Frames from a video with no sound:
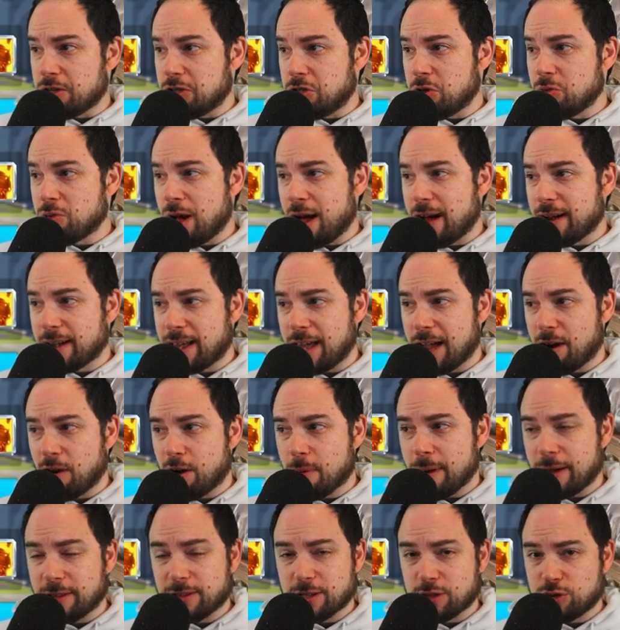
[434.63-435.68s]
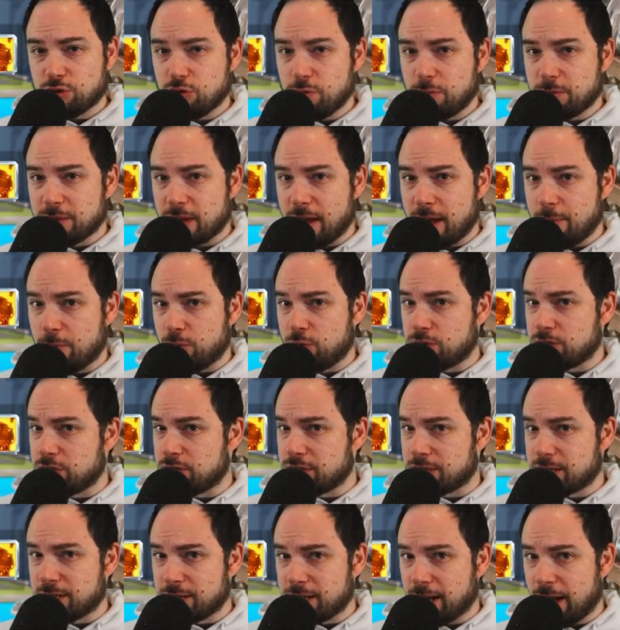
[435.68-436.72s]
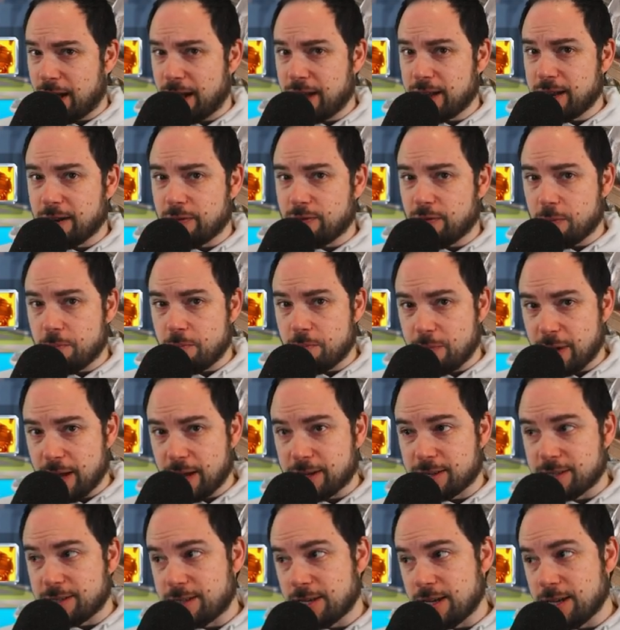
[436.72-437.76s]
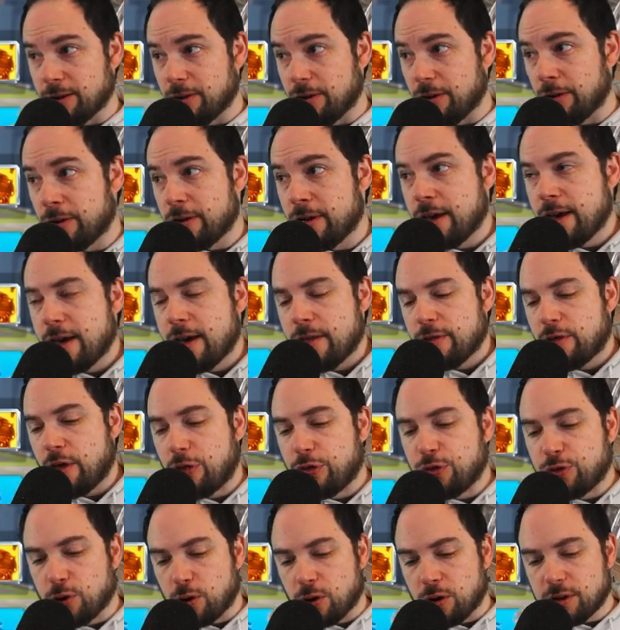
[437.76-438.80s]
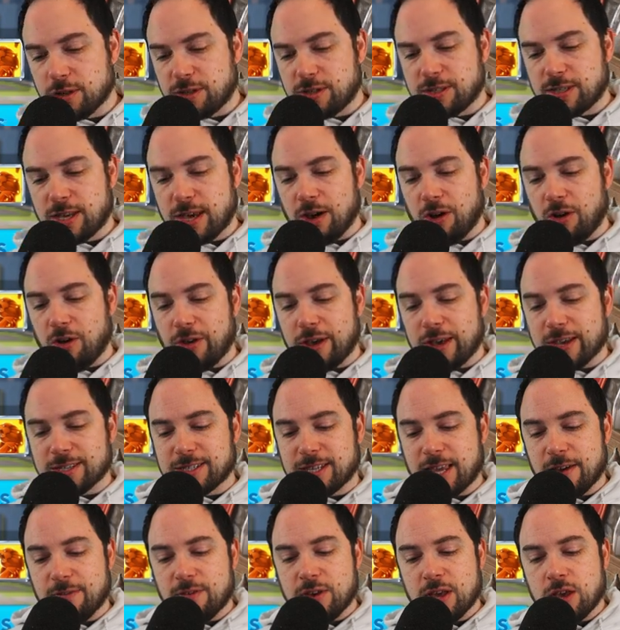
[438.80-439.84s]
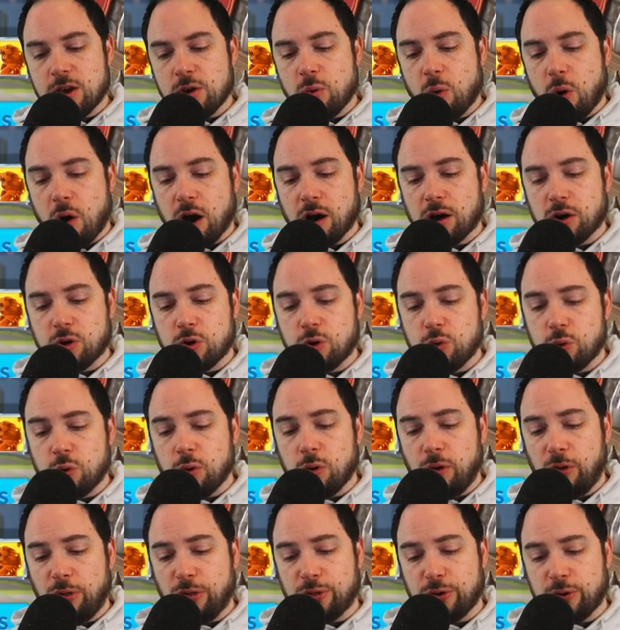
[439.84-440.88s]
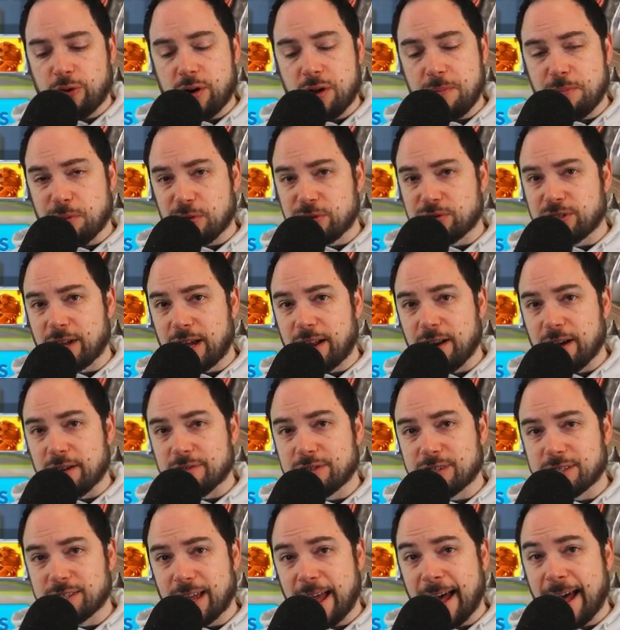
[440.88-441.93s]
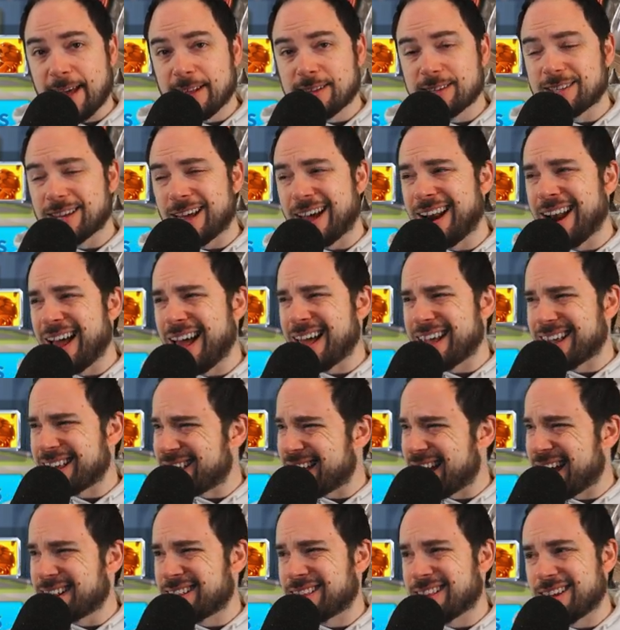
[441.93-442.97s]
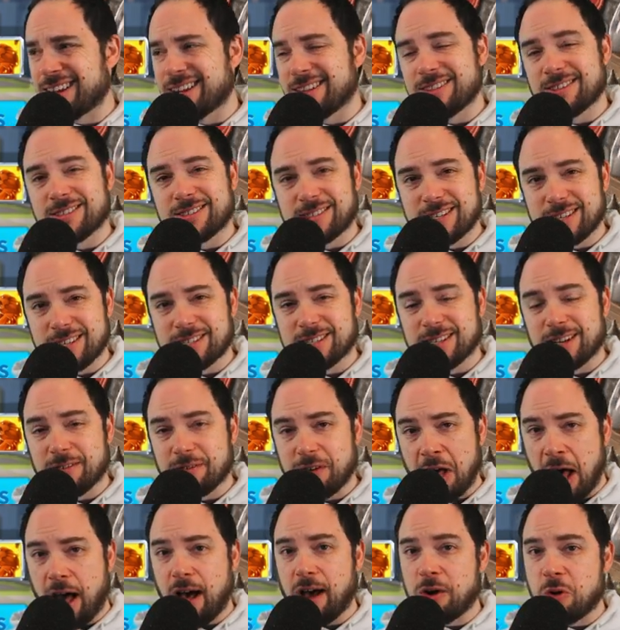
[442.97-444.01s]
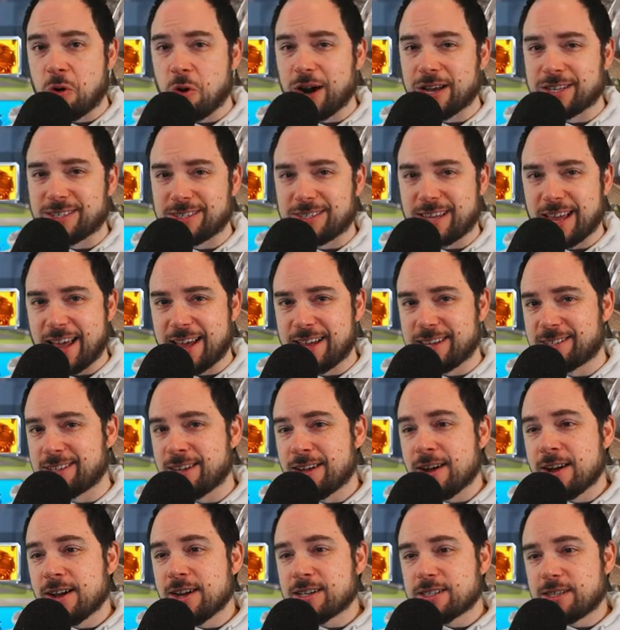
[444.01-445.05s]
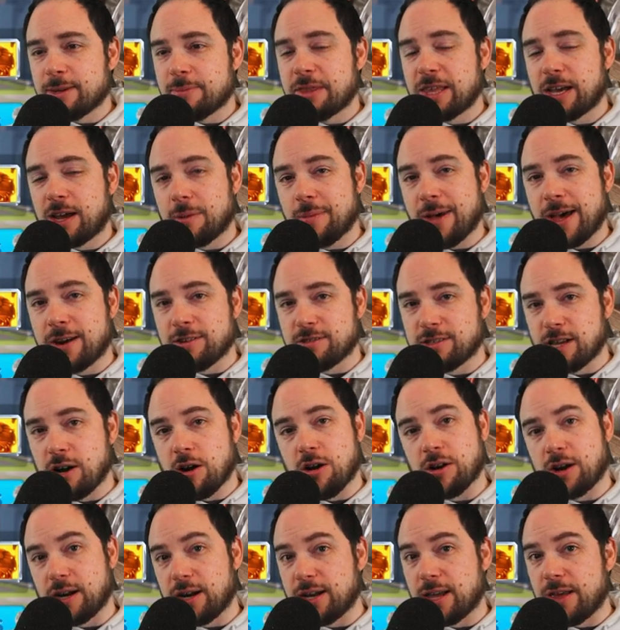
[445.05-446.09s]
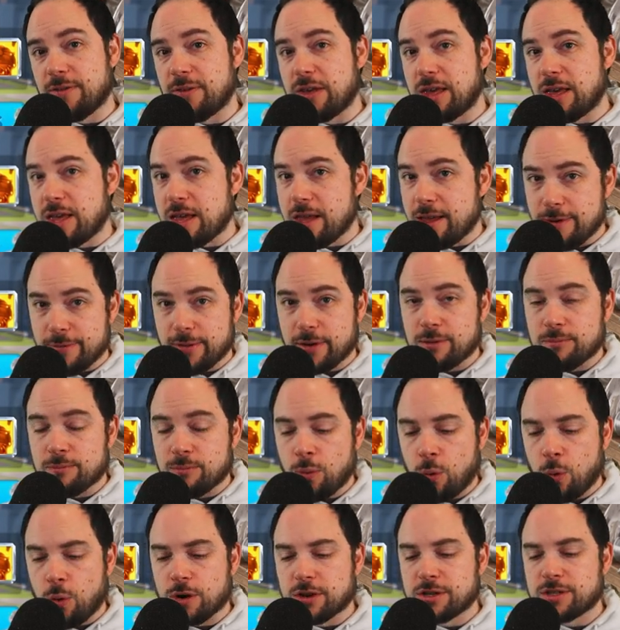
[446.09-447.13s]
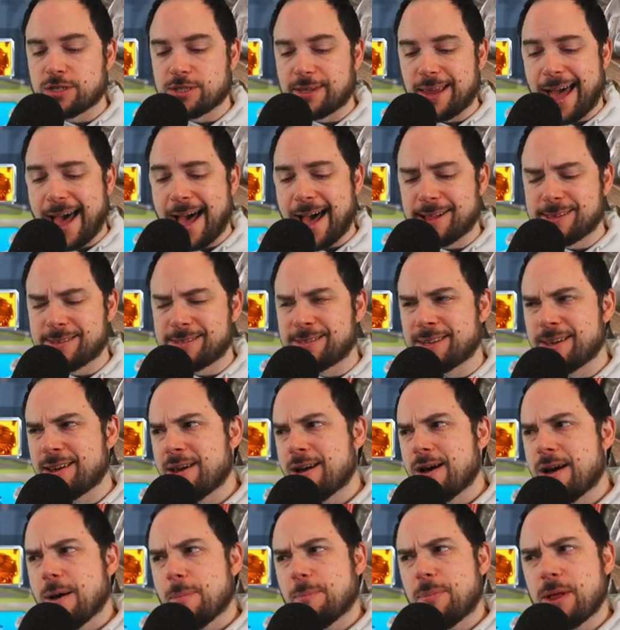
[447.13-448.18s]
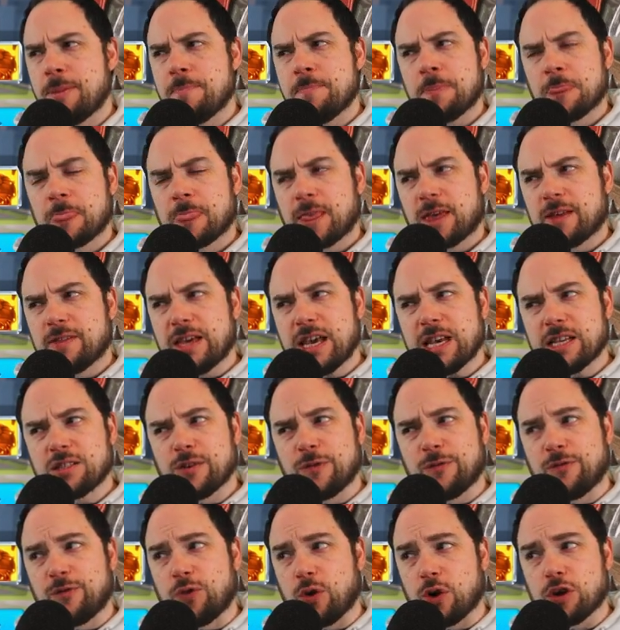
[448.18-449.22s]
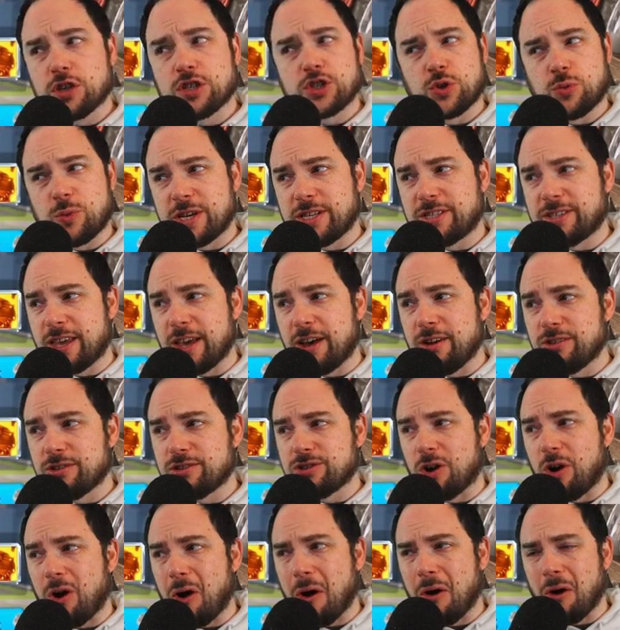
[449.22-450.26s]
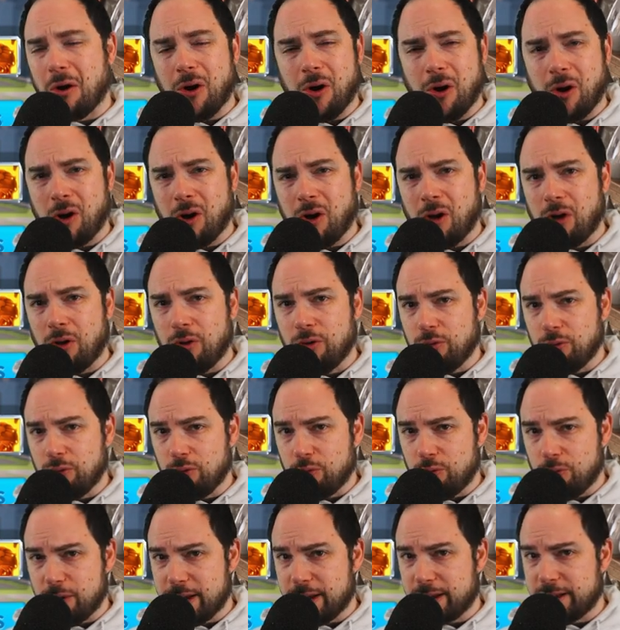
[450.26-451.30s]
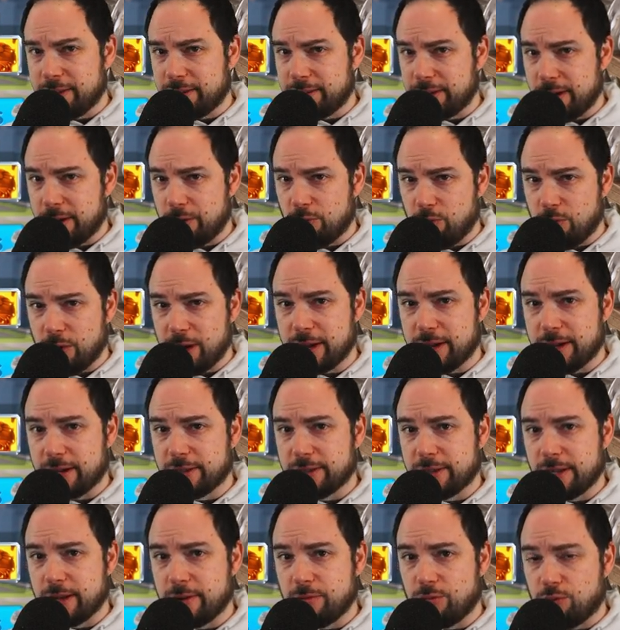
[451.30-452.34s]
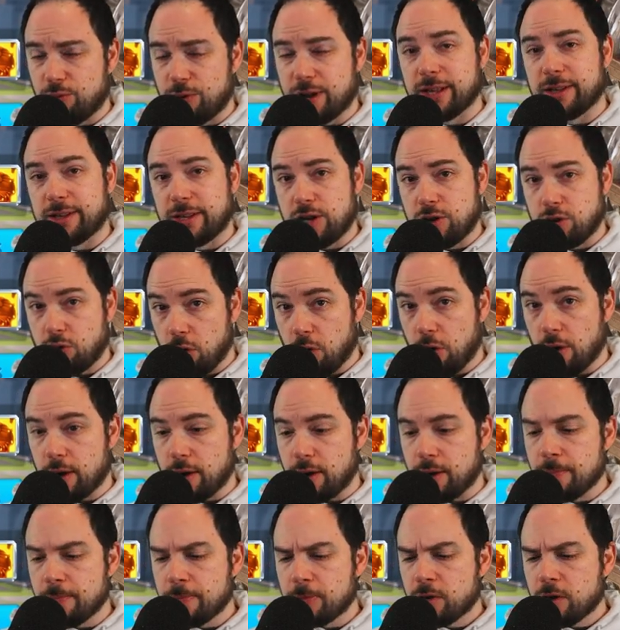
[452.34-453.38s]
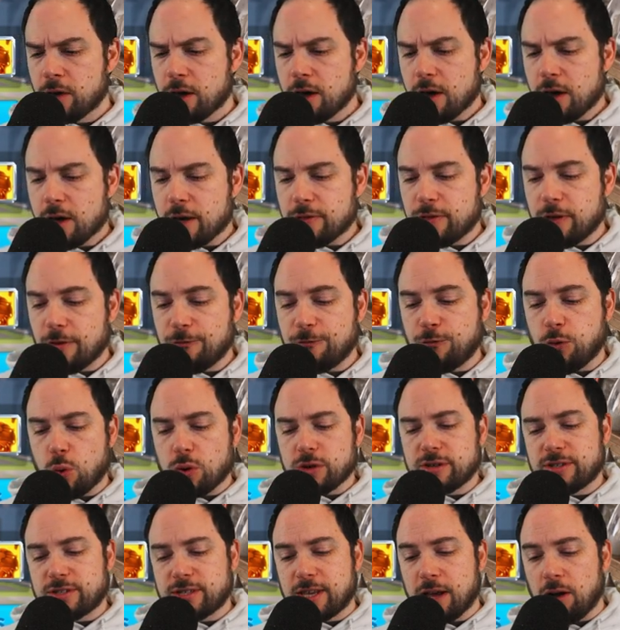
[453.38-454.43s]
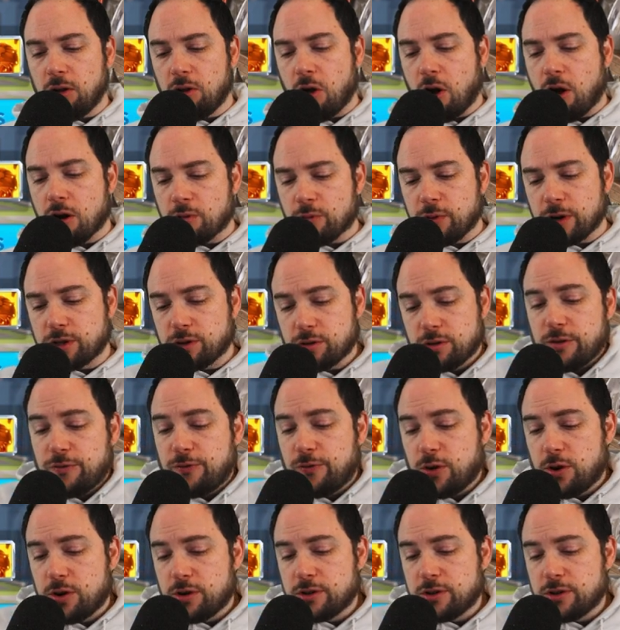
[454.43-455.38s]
do not care about the troop type, which is kind of a big deal. The third skill is giving you a cool 30% of stats, and I get that in the Season of Conquest days, some of the commanders there are going to give even more stats, but these first three skills are all really, really, really good. The fourth skill on Richard I